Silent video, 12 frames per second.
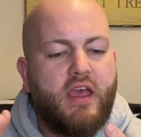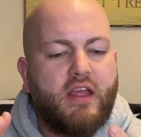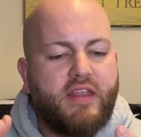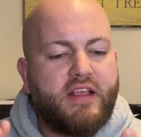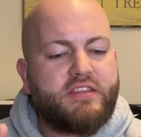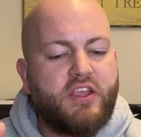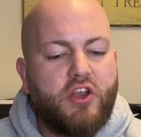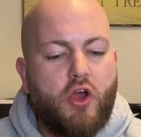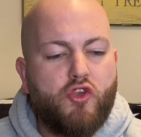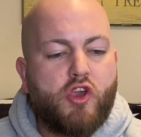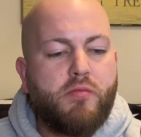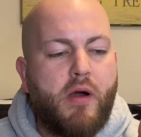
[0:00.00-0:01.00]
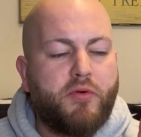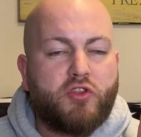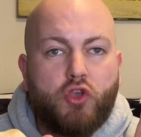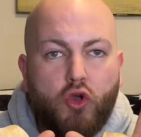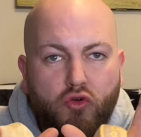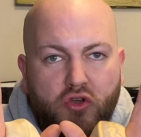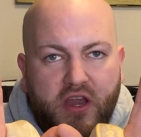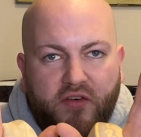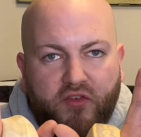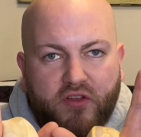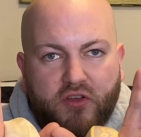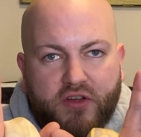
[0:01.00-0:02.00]
next thing you know, you come up with 2
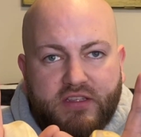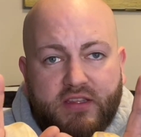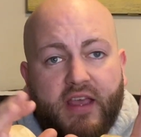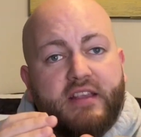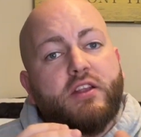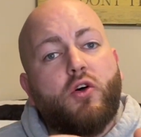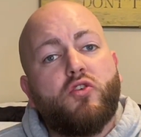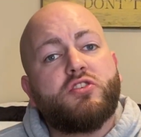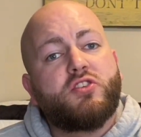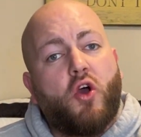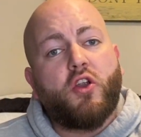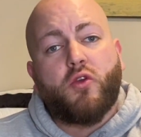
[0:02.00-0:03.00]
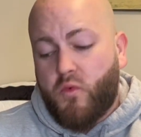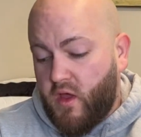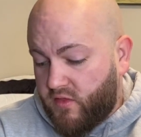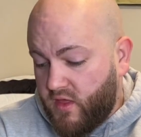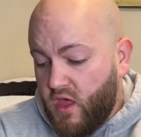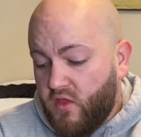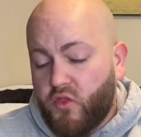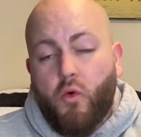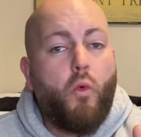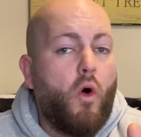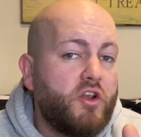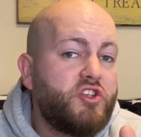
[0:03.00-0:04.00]
different looking snakes that all started with the
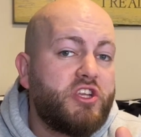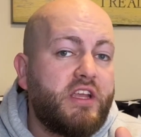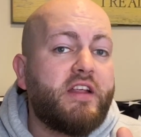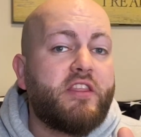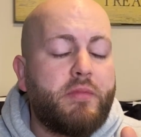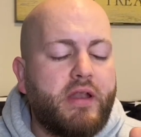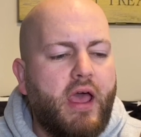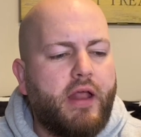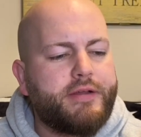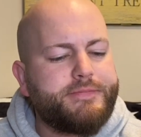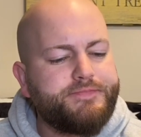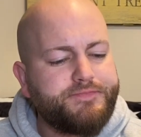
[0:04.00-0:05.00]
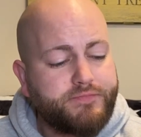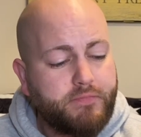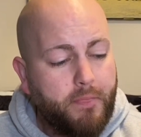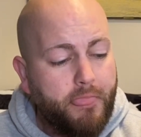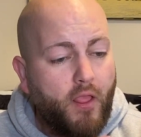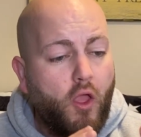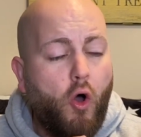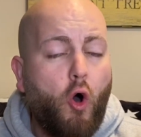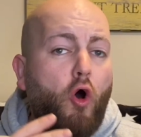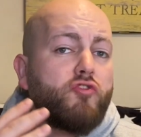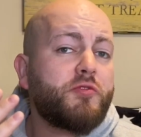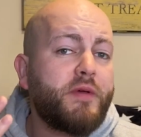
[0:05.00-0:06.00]
one gene of the banana.
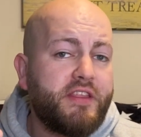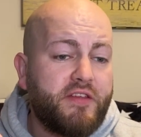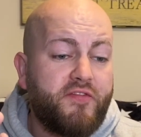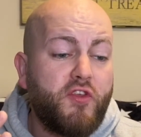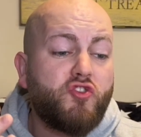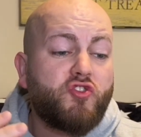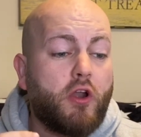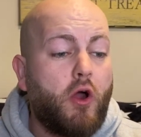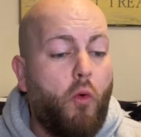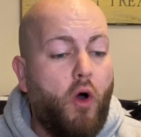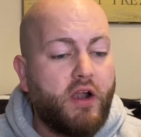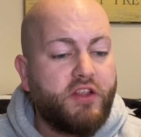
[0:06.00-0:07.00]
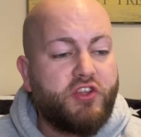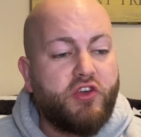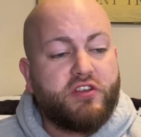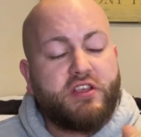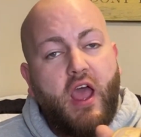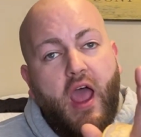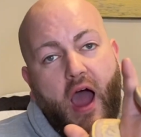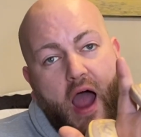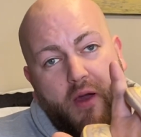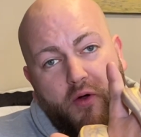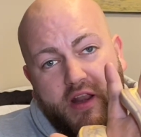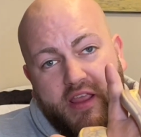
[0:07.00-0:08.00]
Ultimately, in the future, what I want to do is I
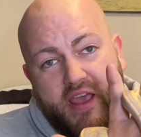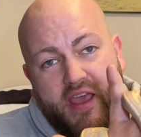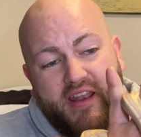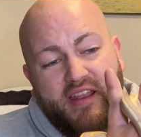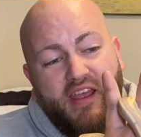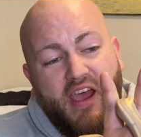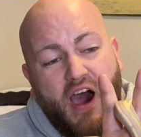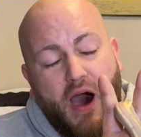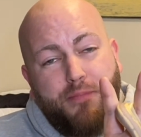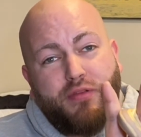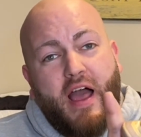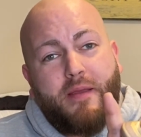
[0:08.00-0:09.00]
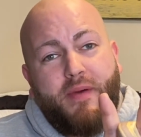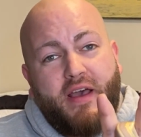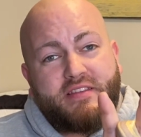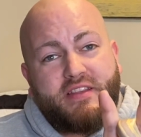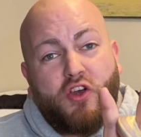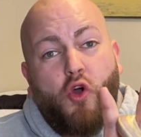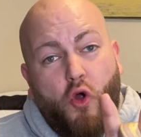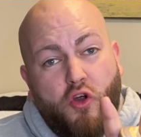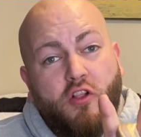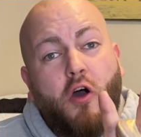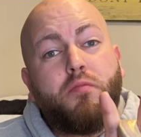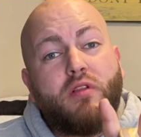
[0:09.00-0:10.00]
want to get a Black Pastel, Coral
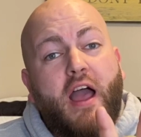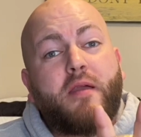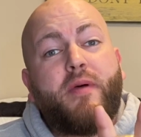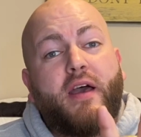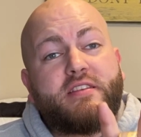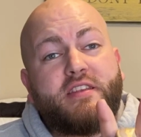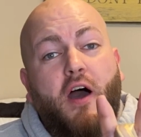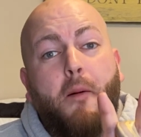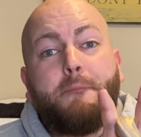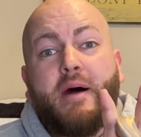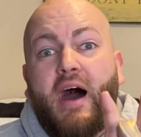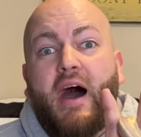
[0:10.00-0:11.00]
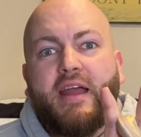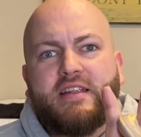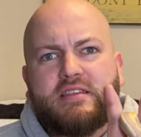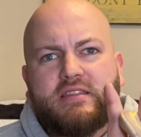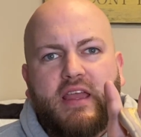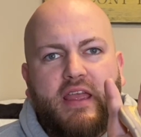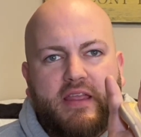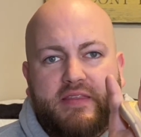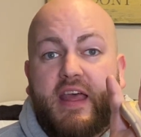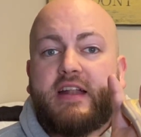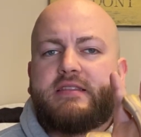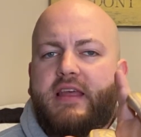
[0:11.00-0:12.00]
Glow Black Pastel pied snake.
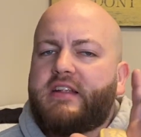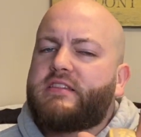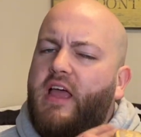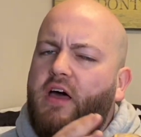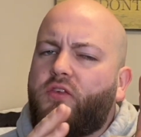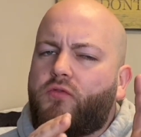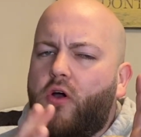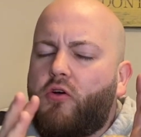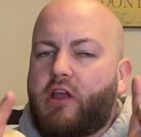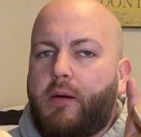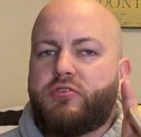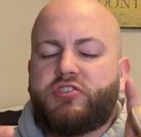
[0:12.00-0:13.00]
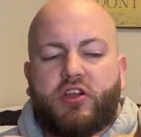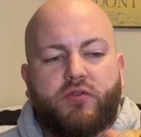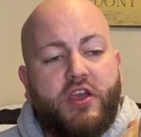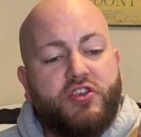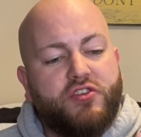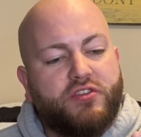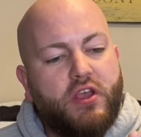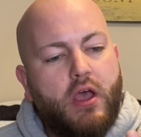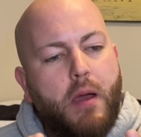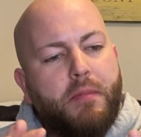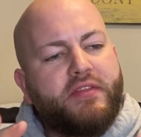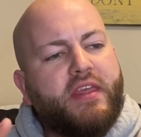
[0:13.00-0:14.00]
That's down the road a couple generations.
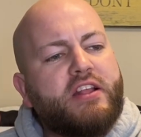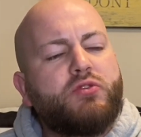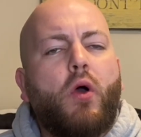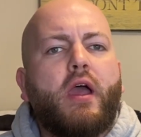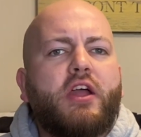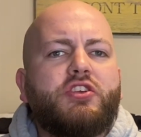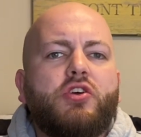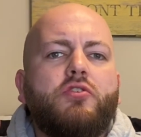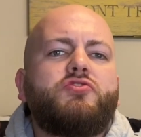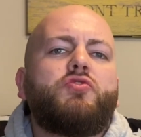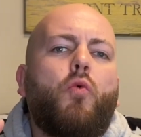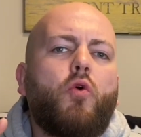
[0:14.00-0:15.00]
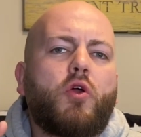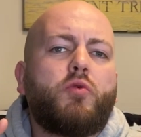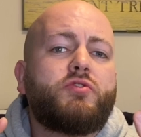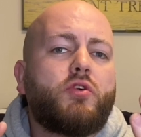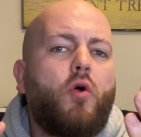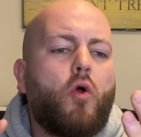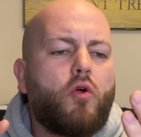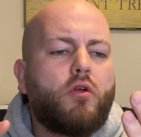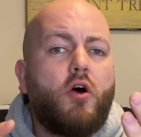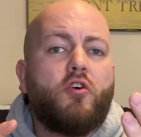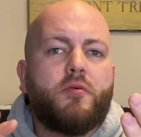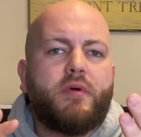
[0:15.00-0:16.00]
But that's why I chose to work with the Coral Glow
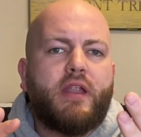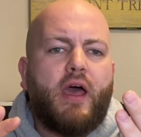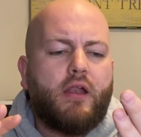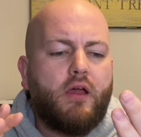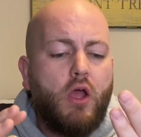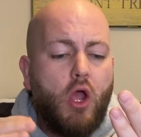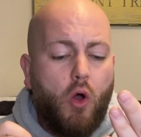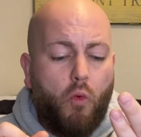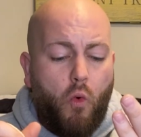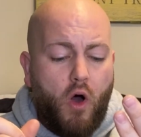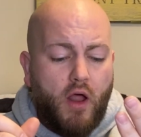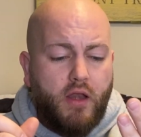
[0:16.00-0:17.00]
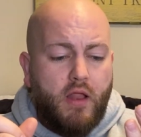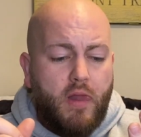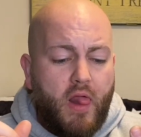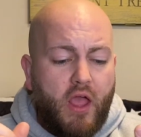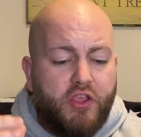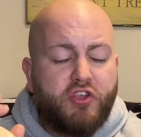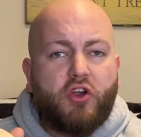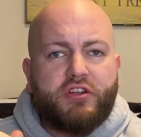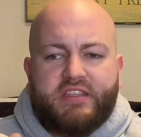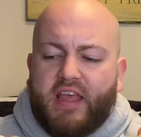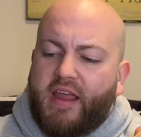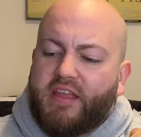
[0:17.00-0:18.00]
and the banana. One, you start
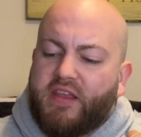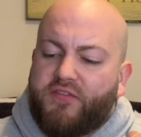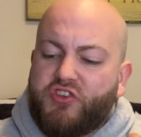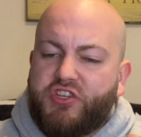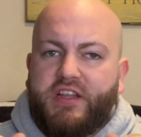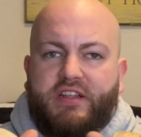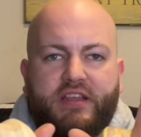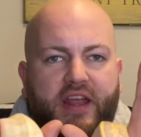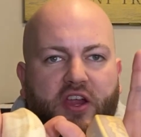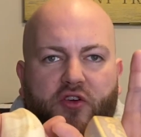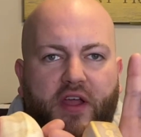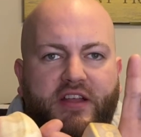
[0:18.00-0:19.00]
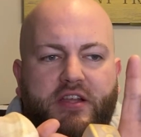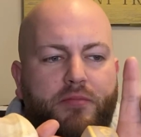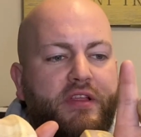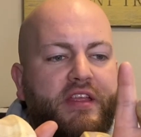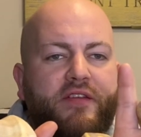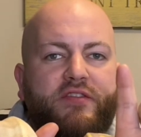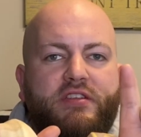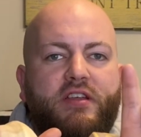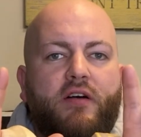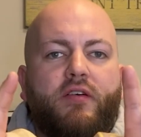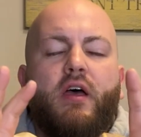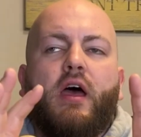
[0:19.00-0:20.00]
stacking different genes and it creates completely different stuff.
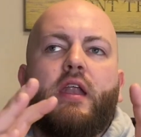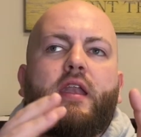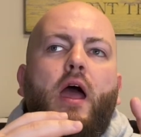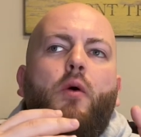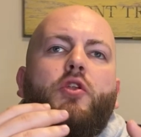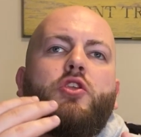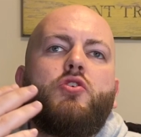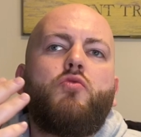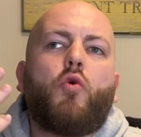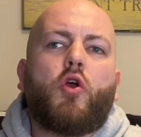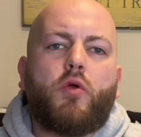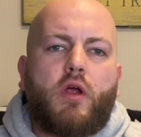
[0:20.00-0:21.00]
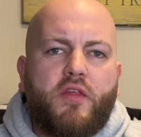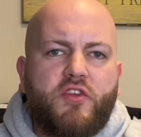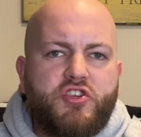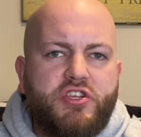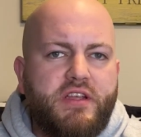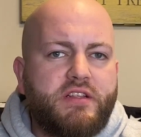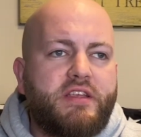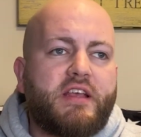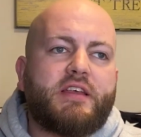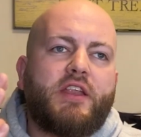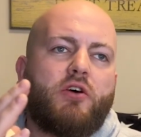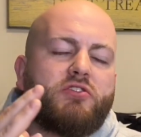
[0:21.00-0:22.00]
Now, when you work with other genes, yes,
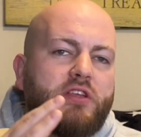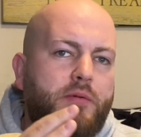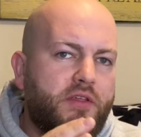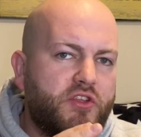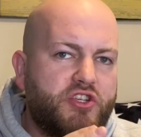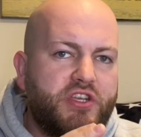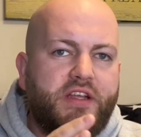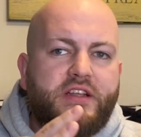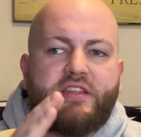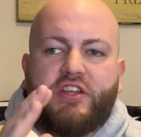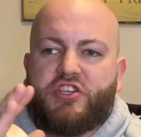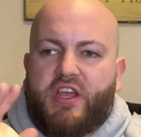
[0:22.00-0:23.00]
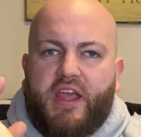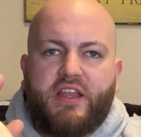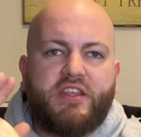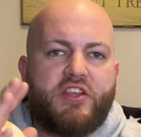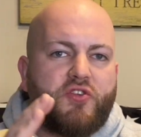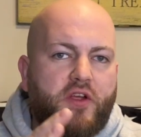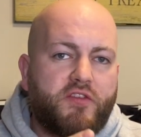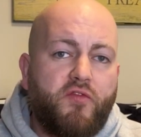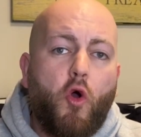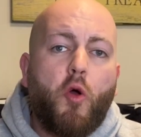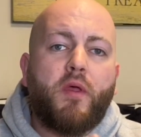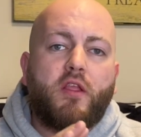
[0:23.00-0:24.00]
I know some other genes, they change, they
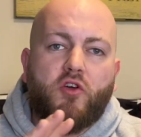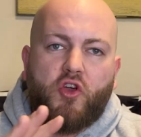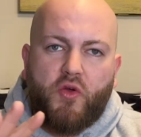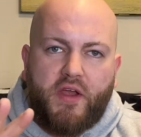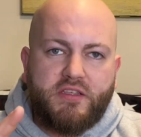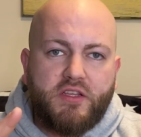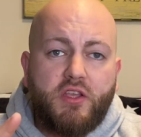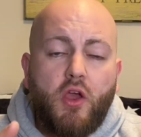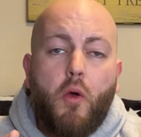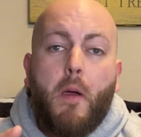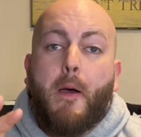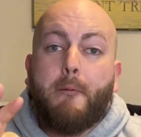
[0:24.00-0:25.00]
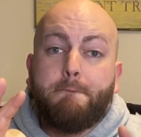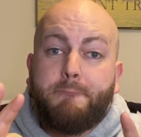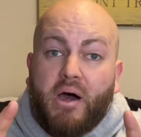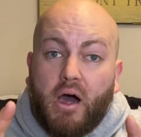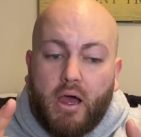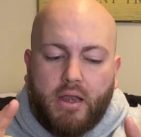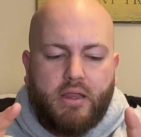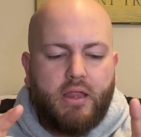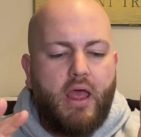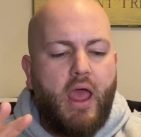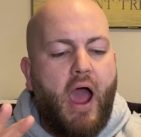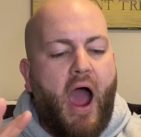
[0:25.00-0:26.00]
transform, they look crazy too. But
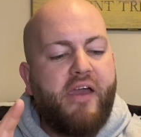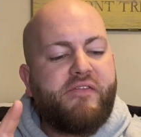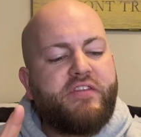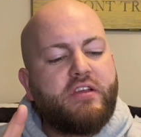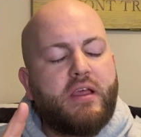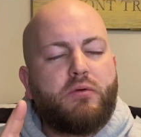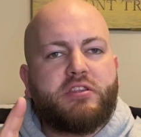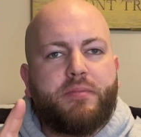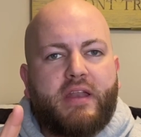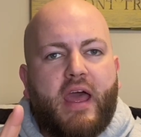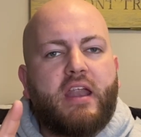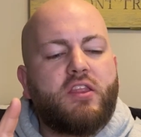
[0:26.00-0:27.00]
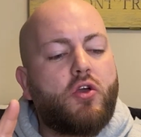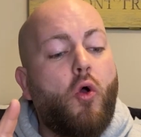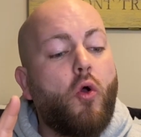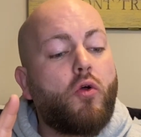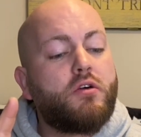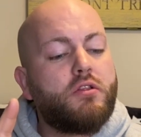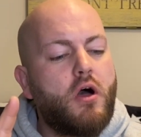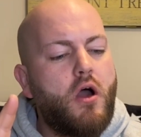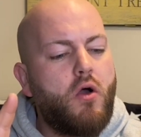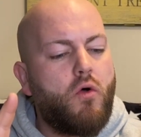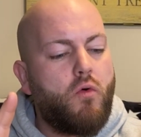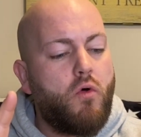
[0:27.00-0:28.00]
I feel like with the banana and the Coral
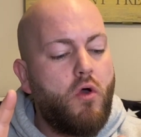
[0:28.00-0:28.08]
Glow,